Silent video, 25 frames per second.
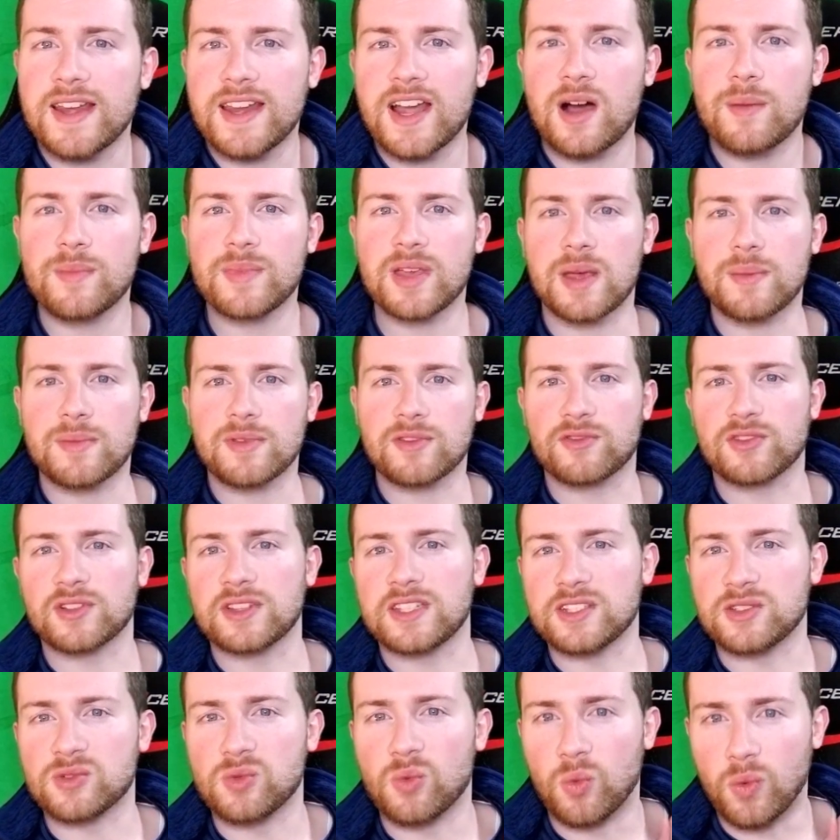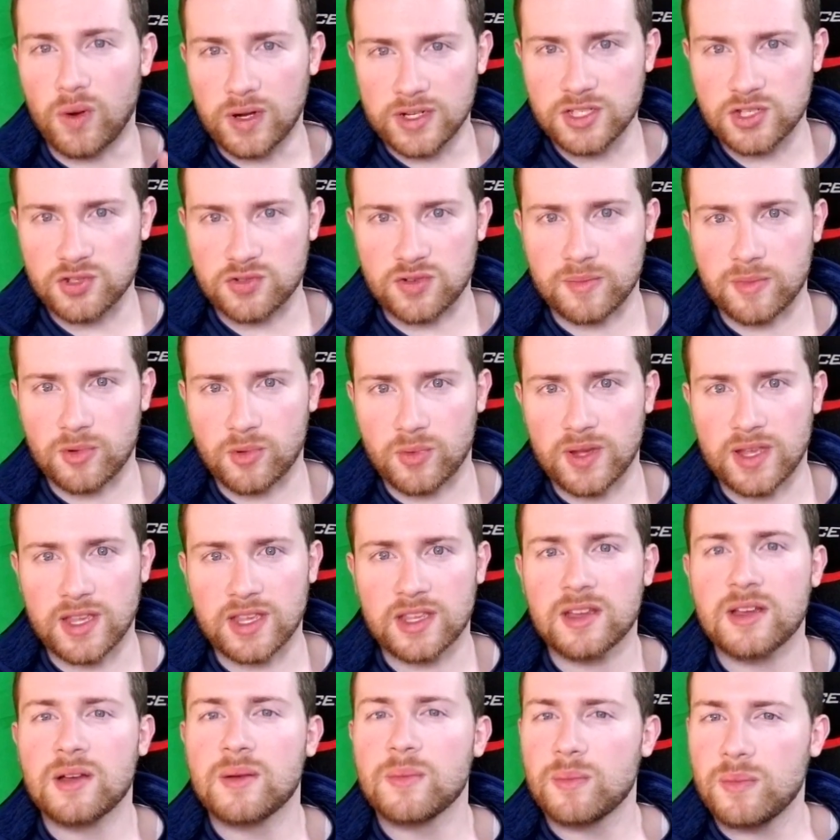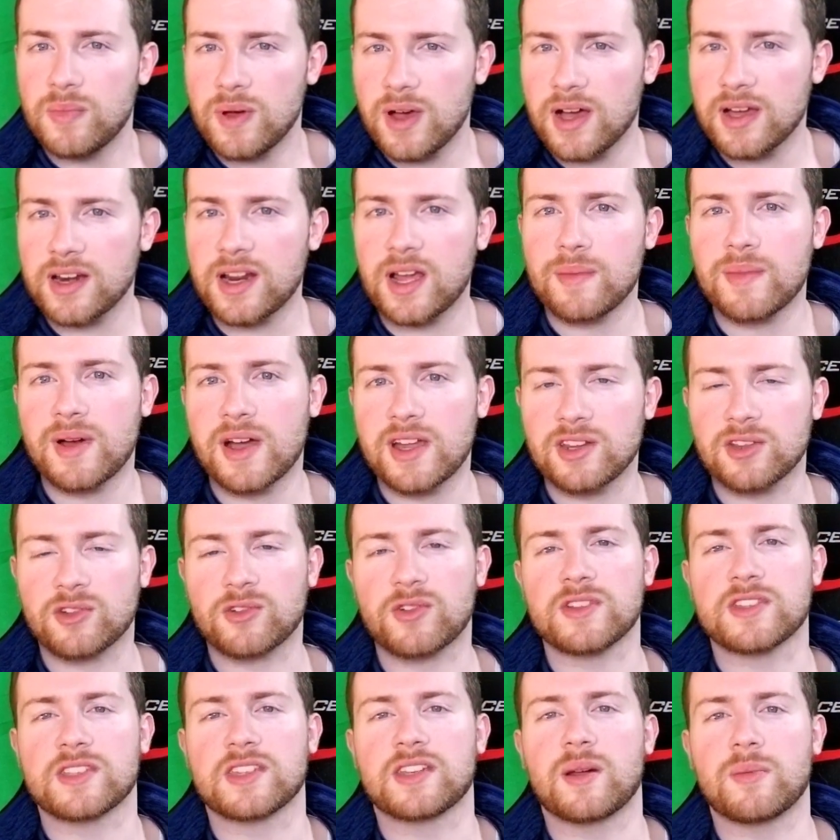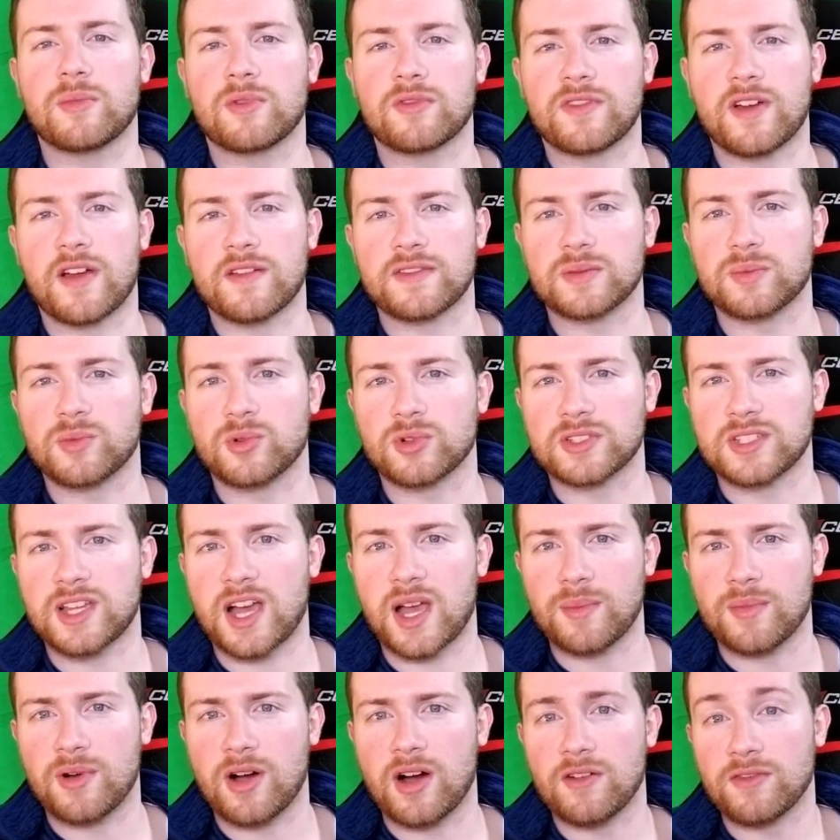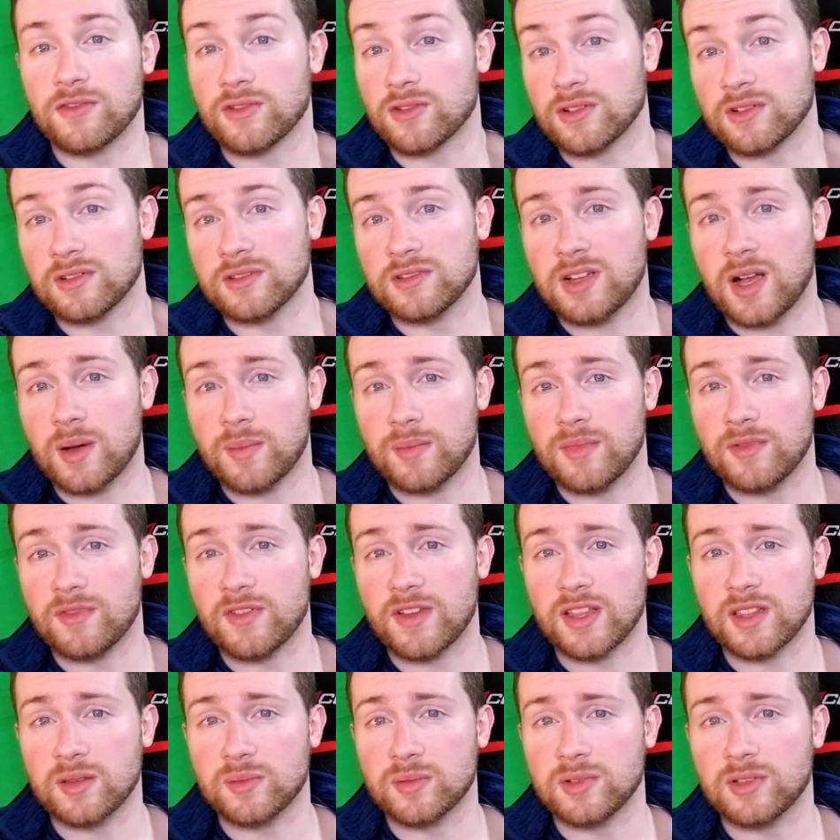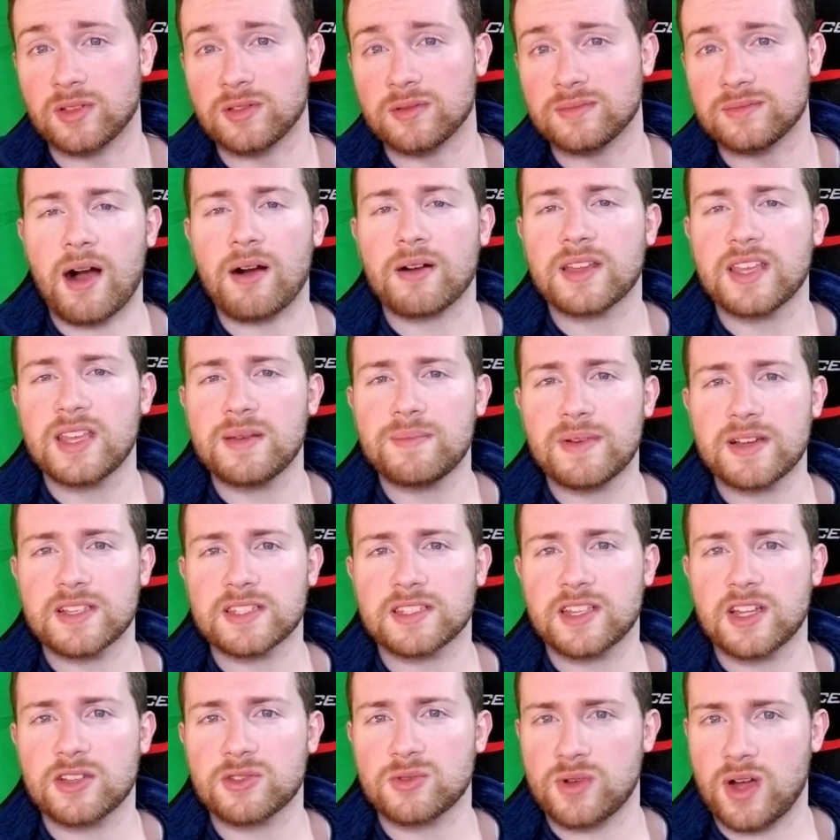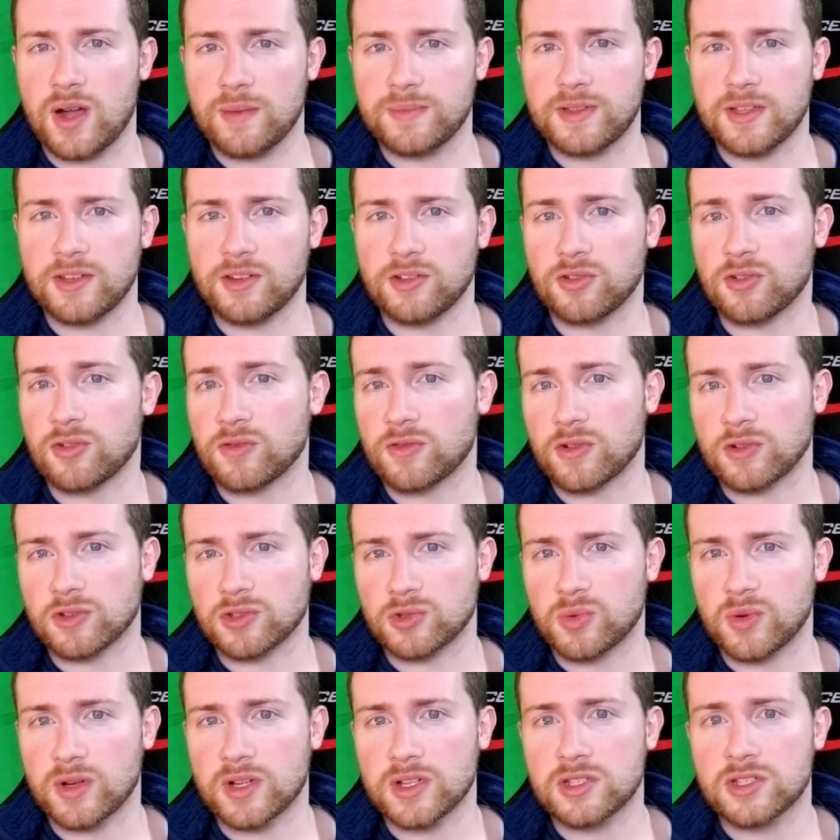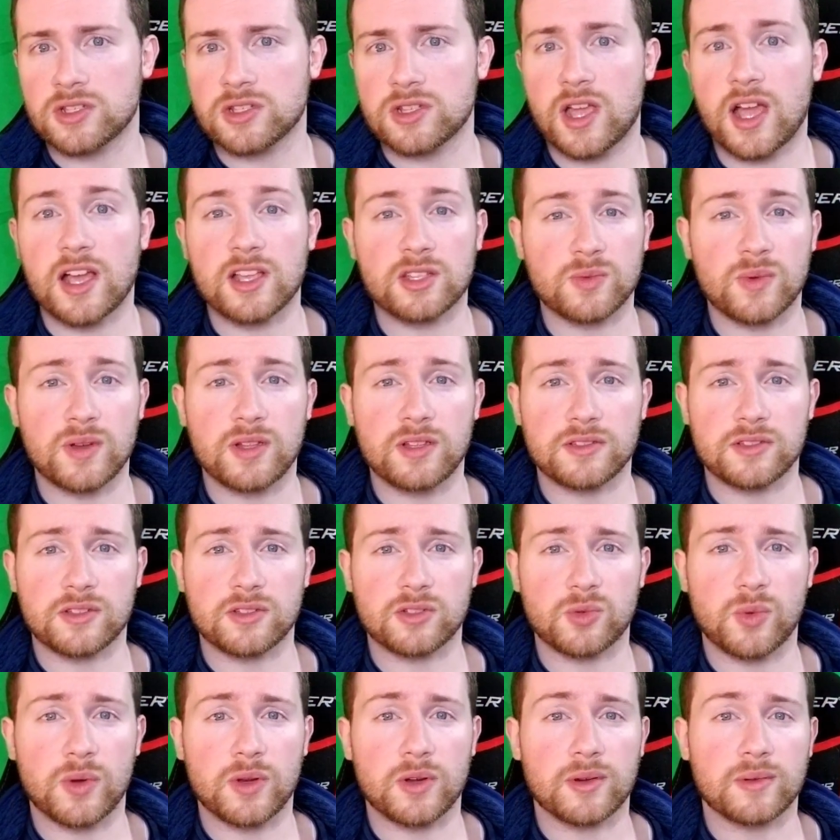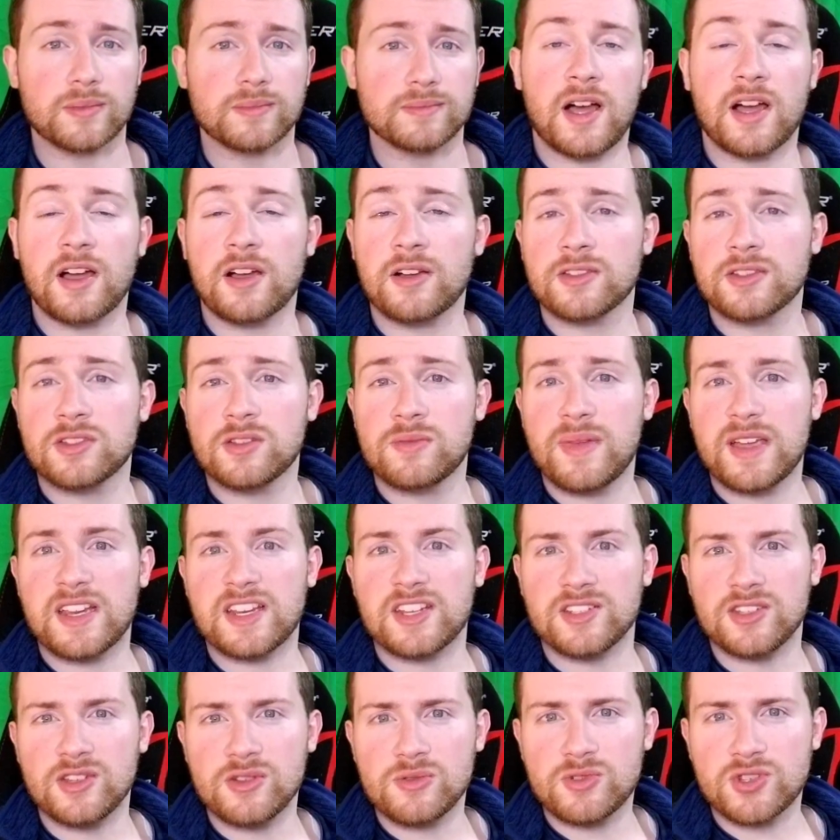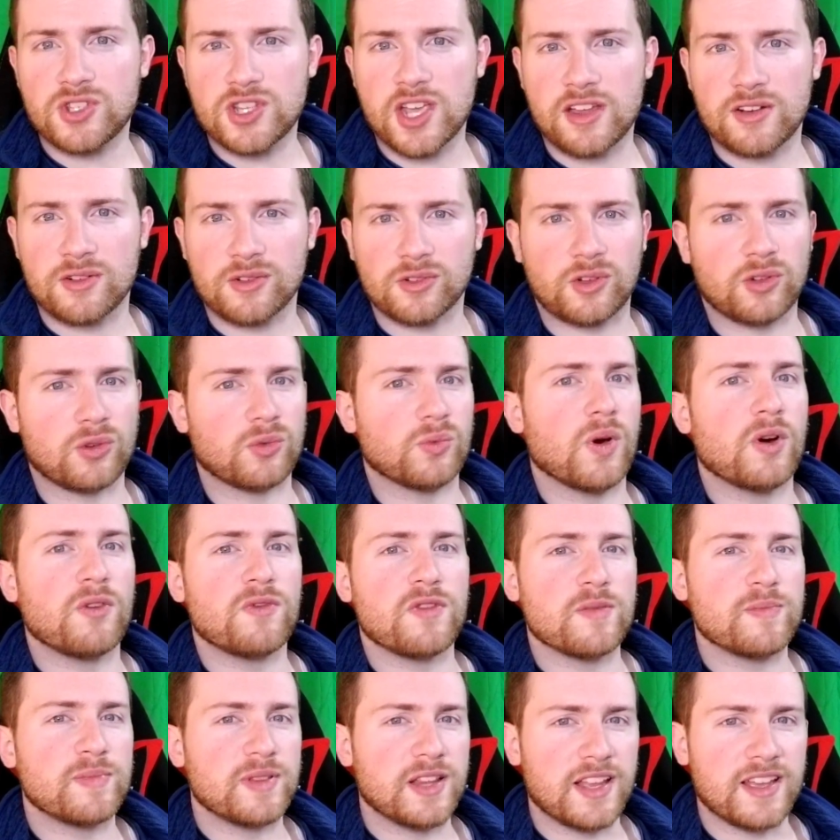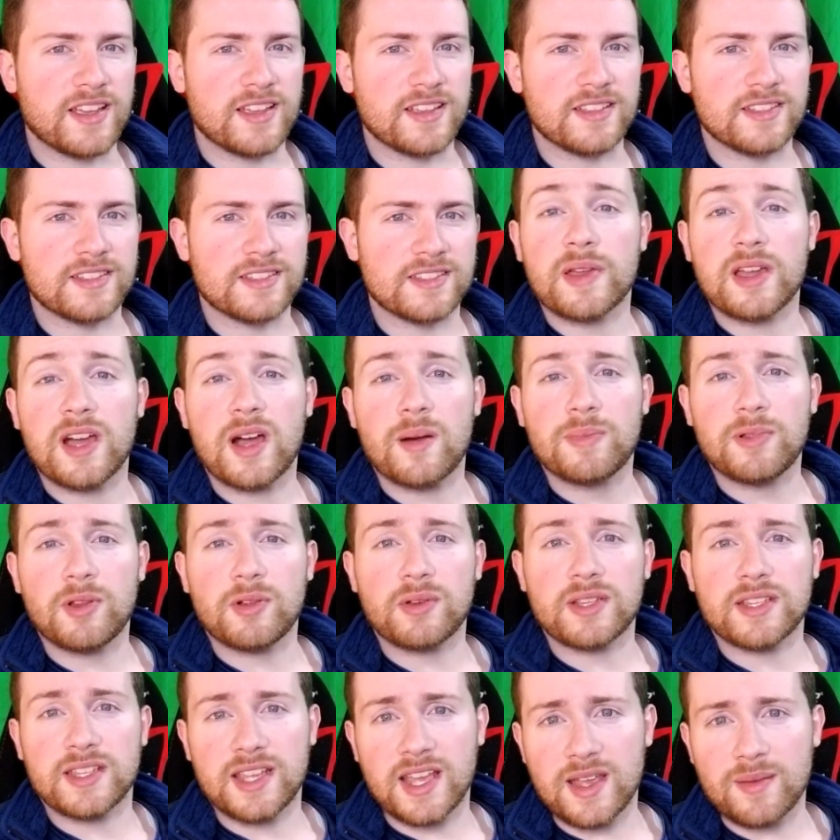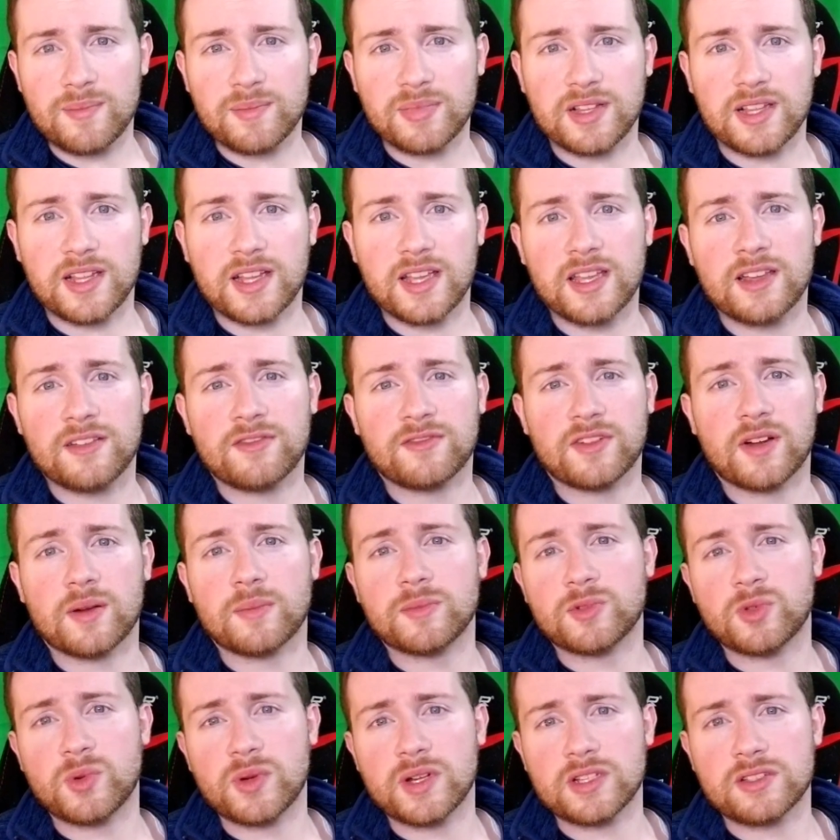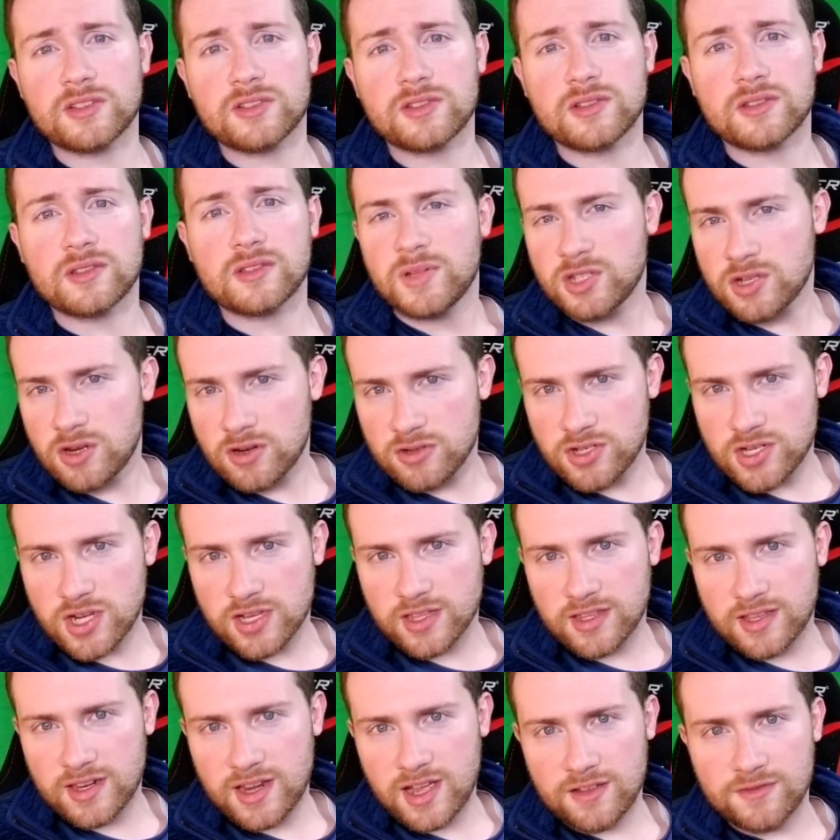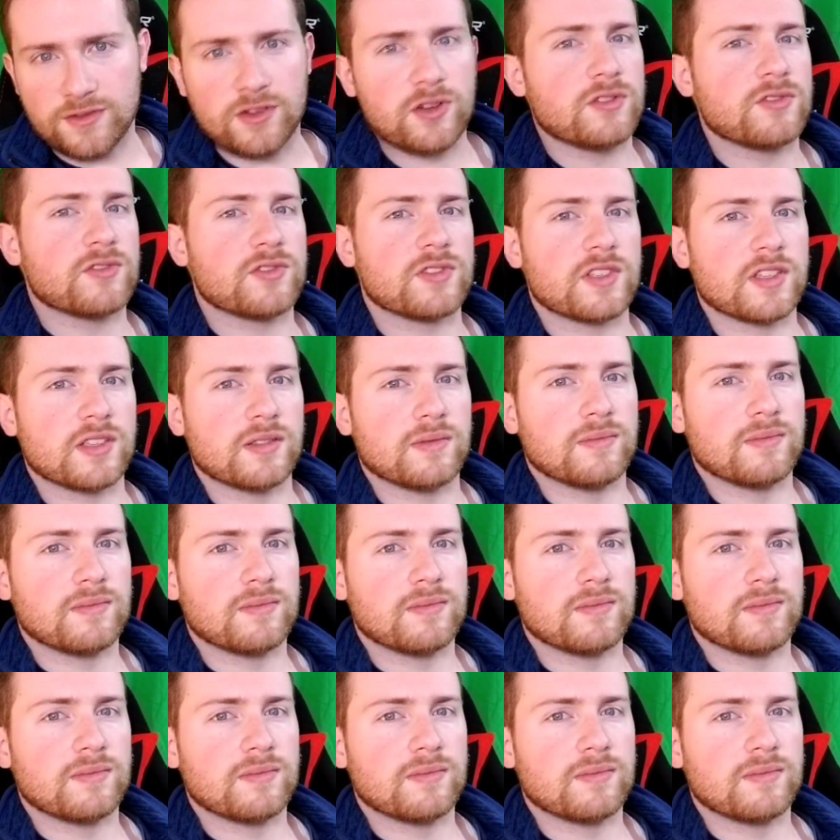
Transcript: now, I'll be aiming for at least one stream a week, but I might increase the number if I have some more time off or I'm available. I'll keep my schedule updated over on Twitch, as well as on Twitter. I also made a new channel called Wolfie Plays, uploading gameplay from Twitch. Be sure to check that out if you're interested.